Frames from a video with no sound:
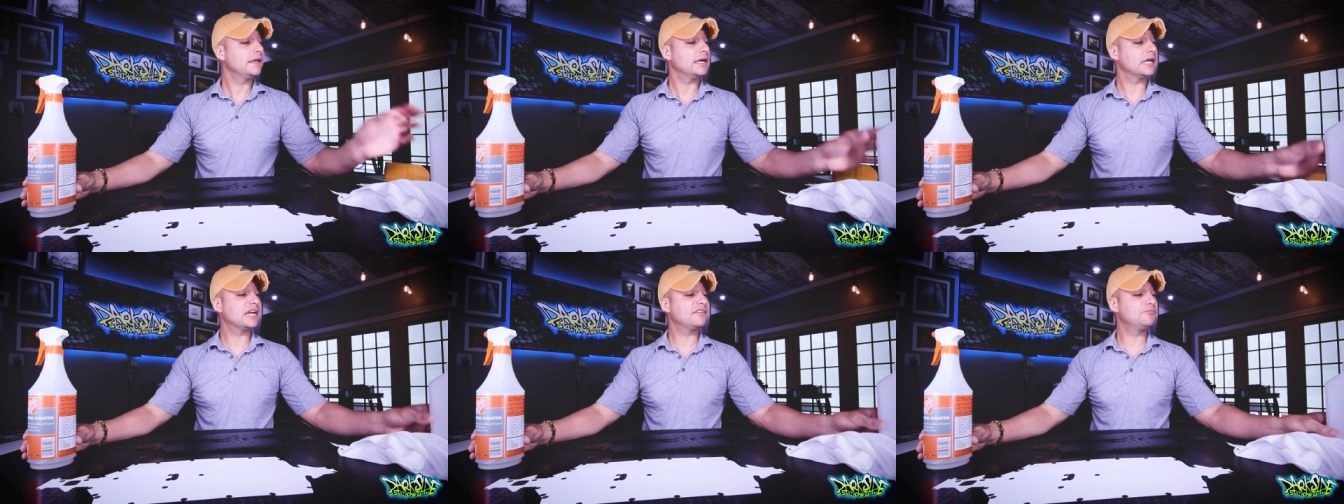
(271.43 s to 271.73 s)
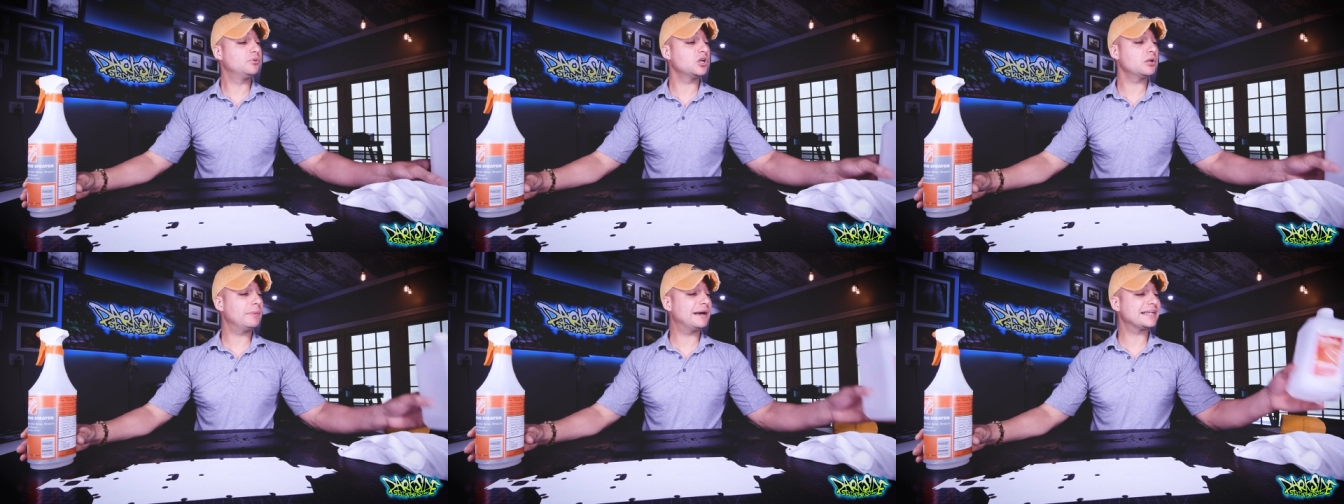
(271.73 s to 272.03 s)
And I
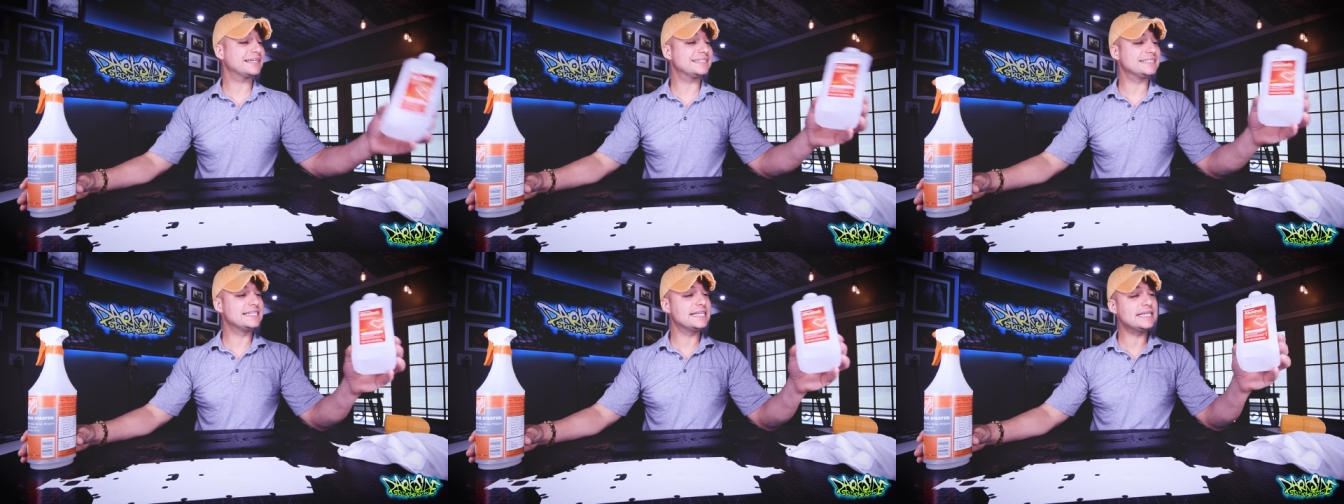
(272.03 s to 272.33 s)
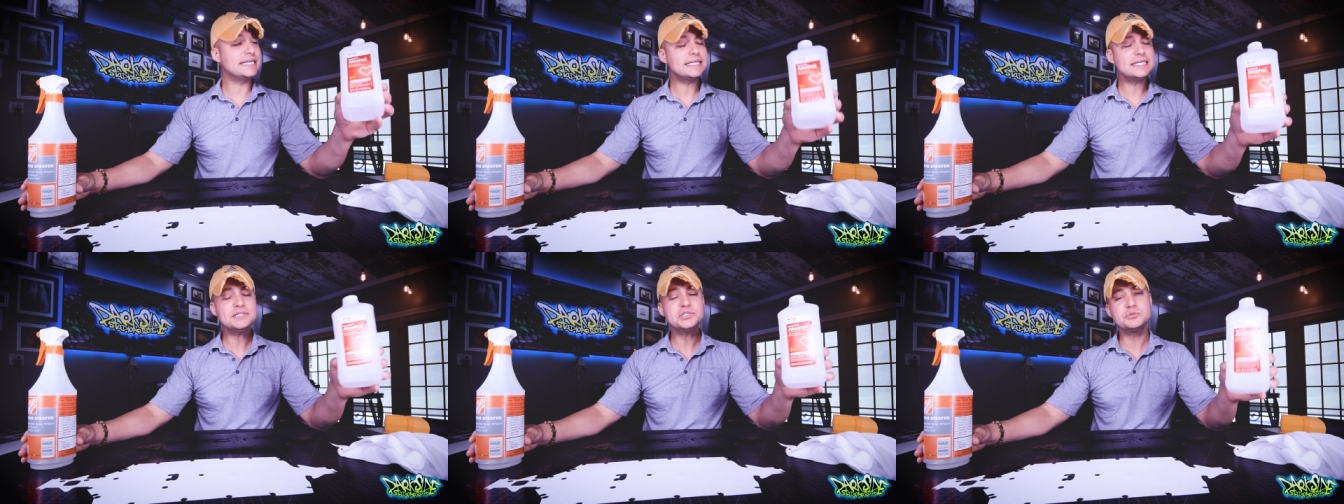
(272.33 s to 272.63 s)
put about a
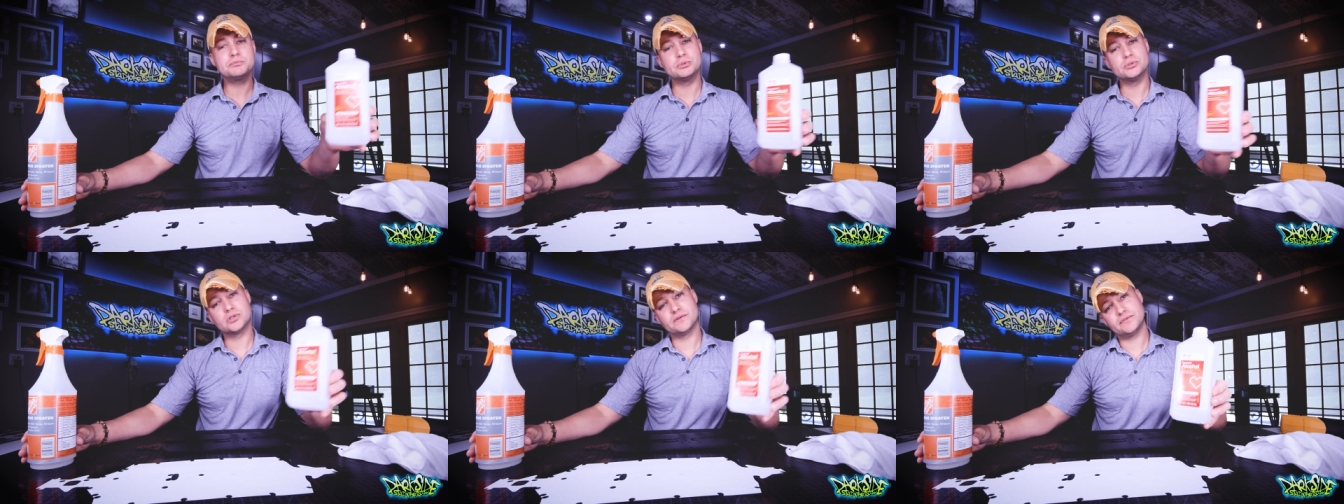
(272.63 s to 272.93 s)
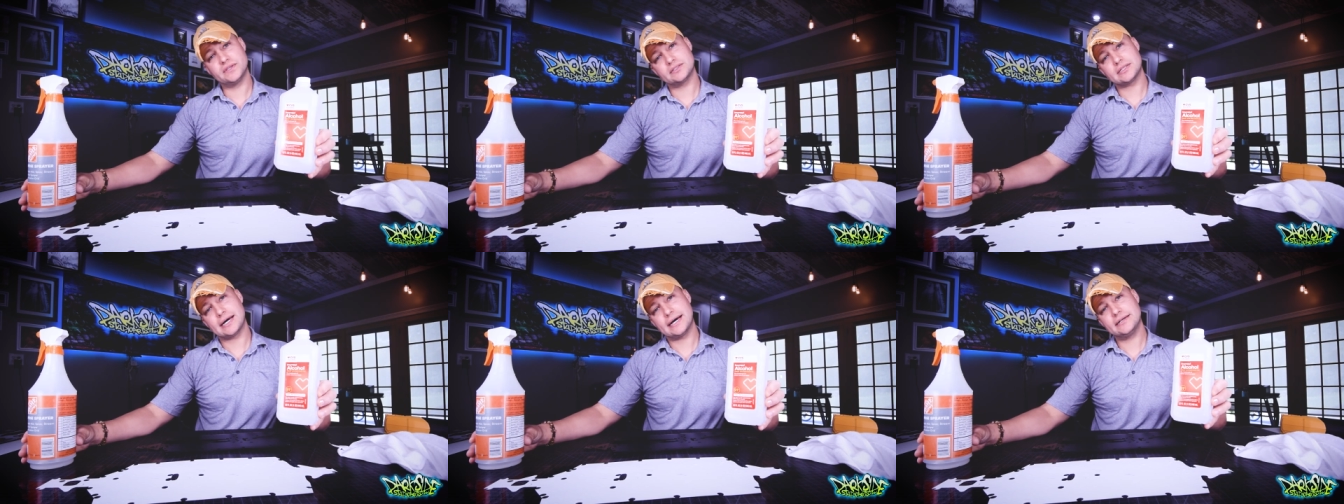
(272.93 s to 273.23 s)
teaspoon
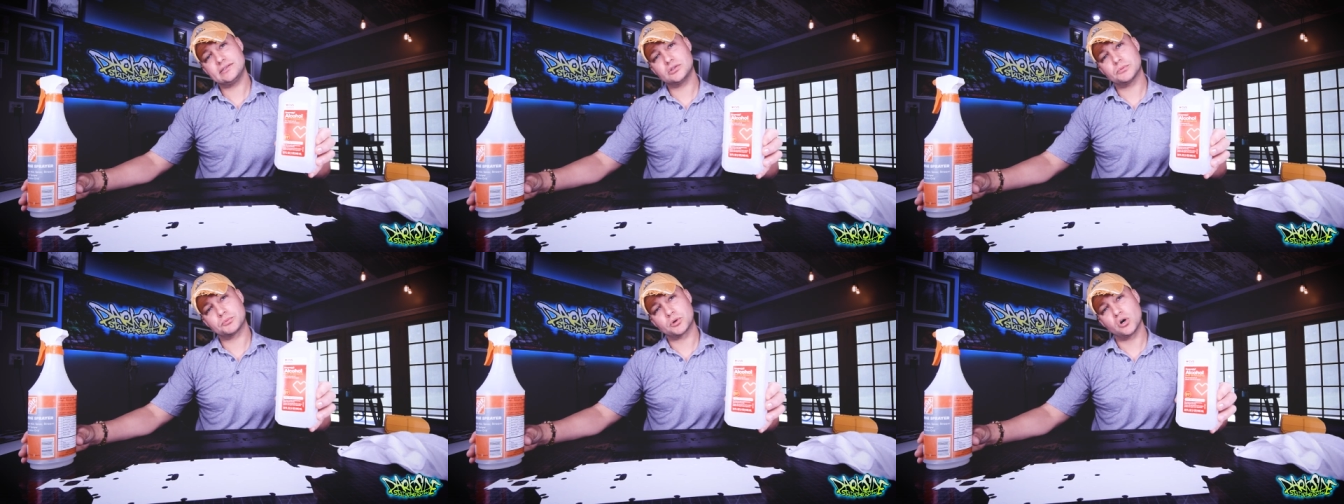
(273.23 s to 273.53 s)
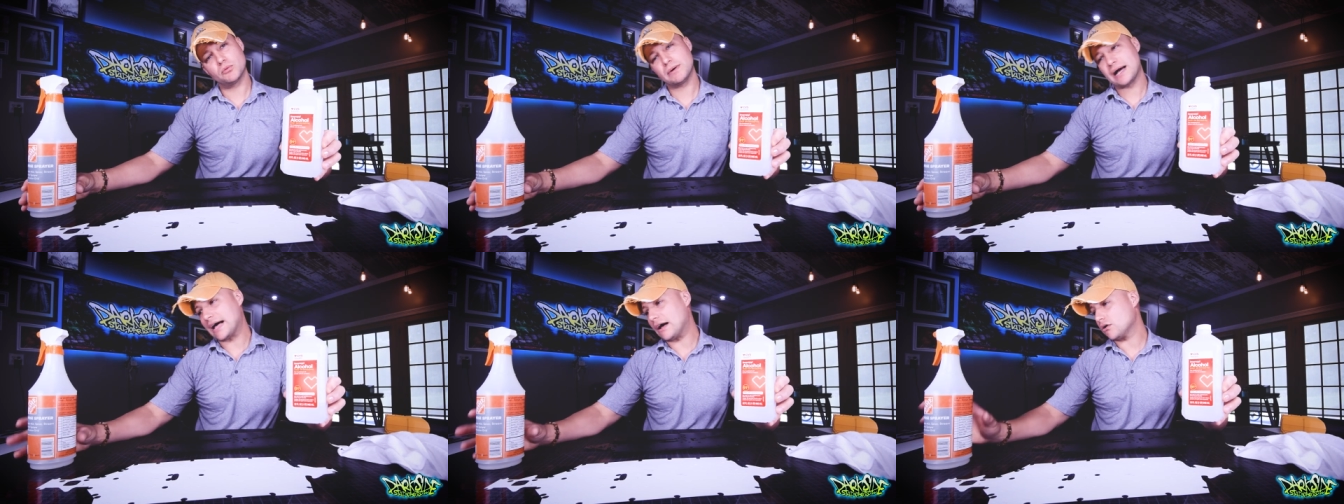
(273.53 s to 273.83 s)
of this
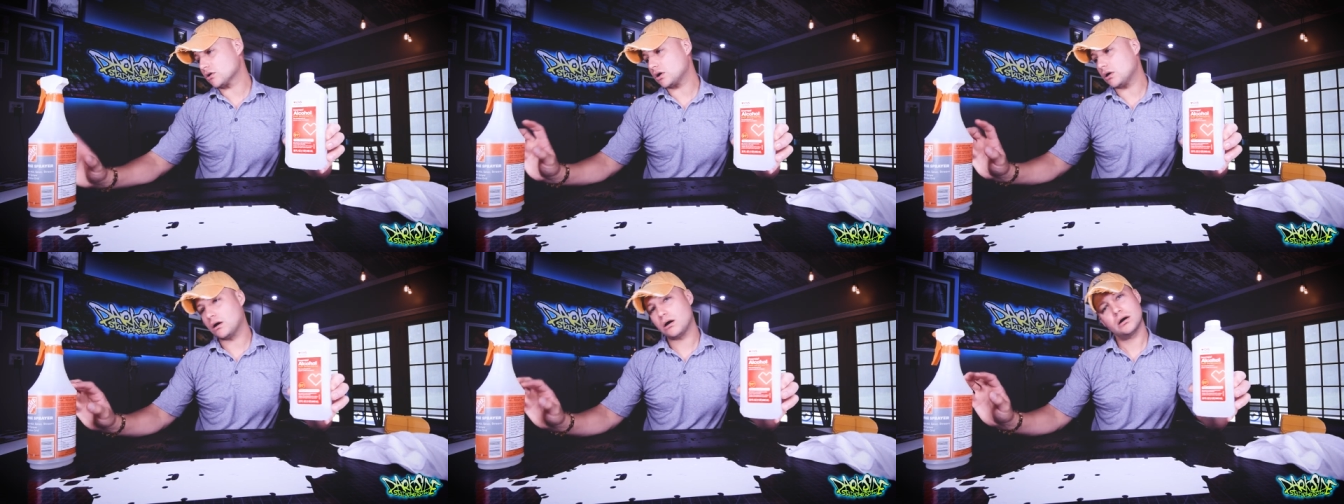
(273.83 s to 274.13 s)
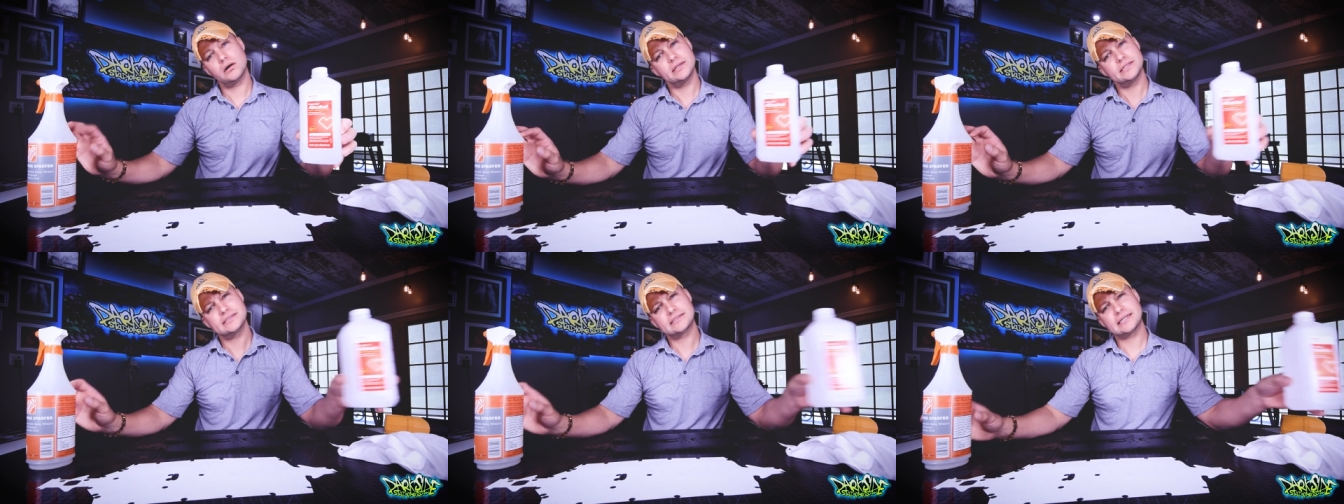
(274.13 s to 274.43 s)
isopropyl
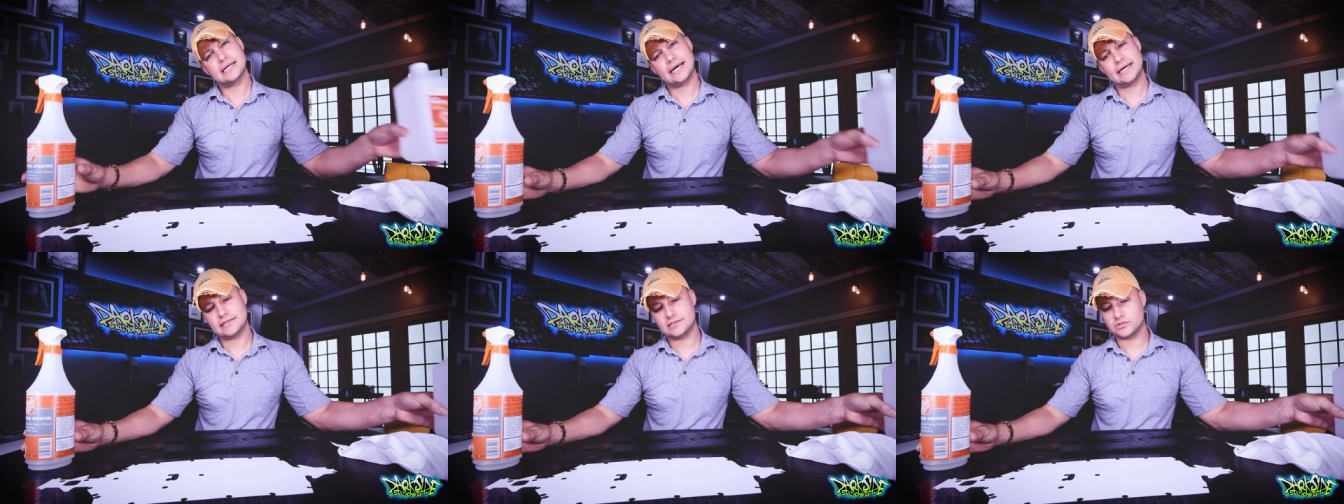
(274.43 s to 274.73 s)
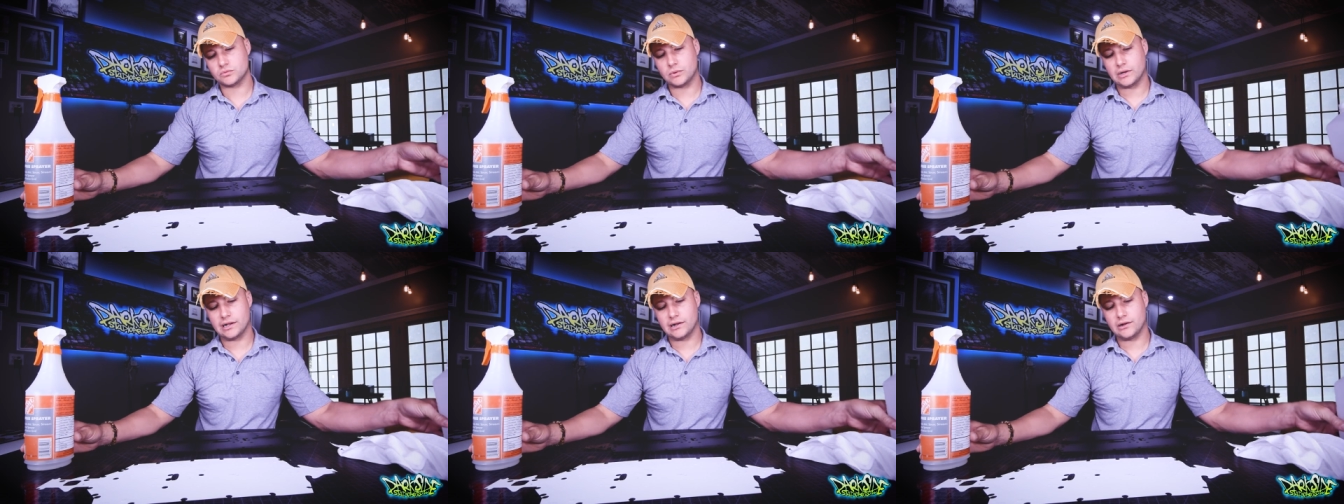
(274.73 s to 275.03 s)
alcohol inside
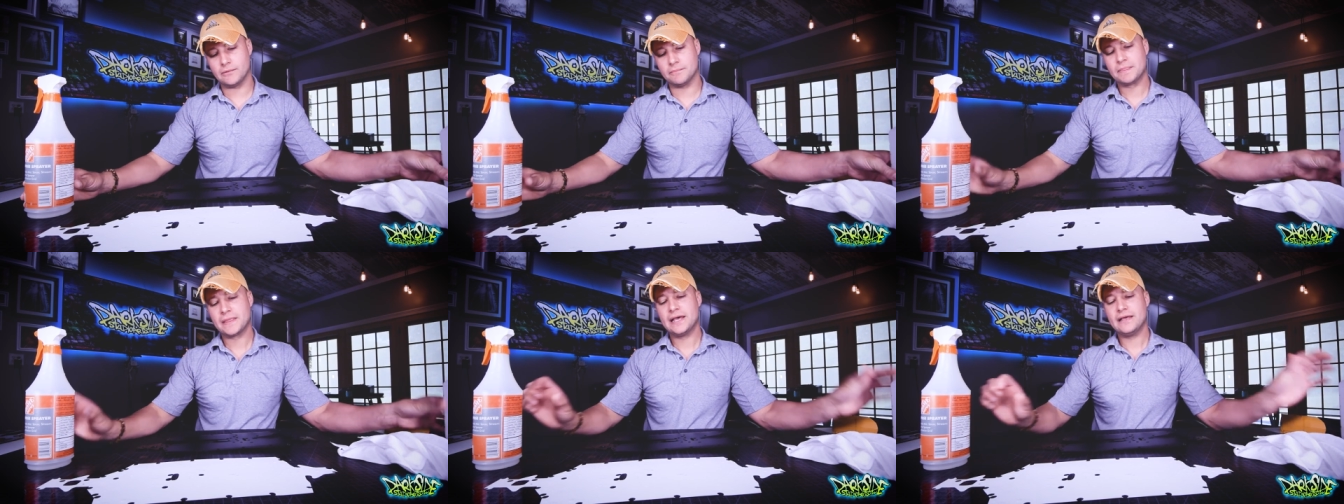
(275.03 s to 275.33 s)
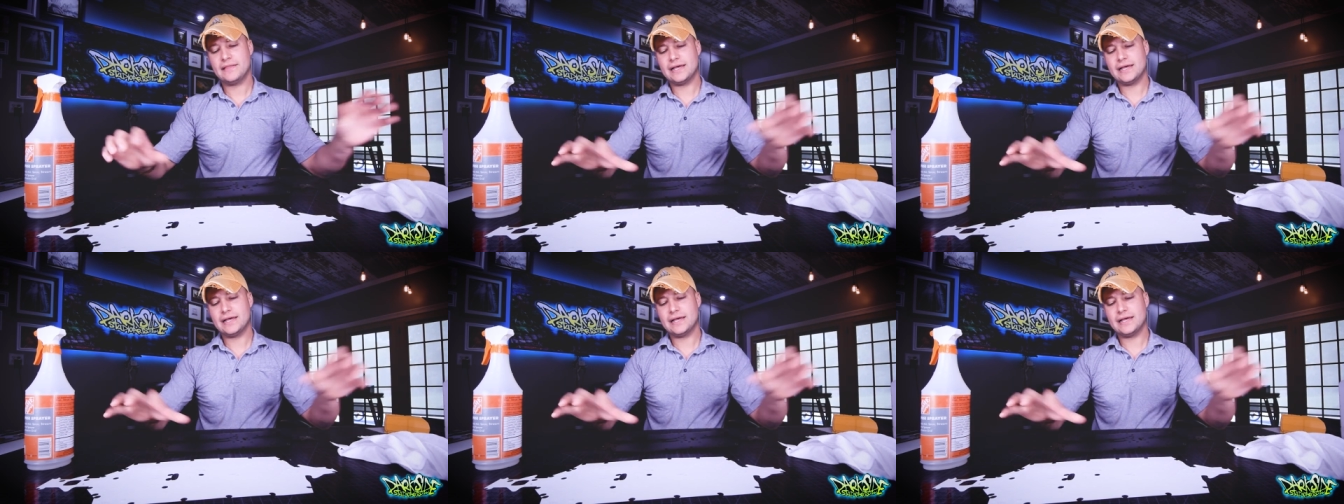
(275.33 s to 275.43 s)
as well.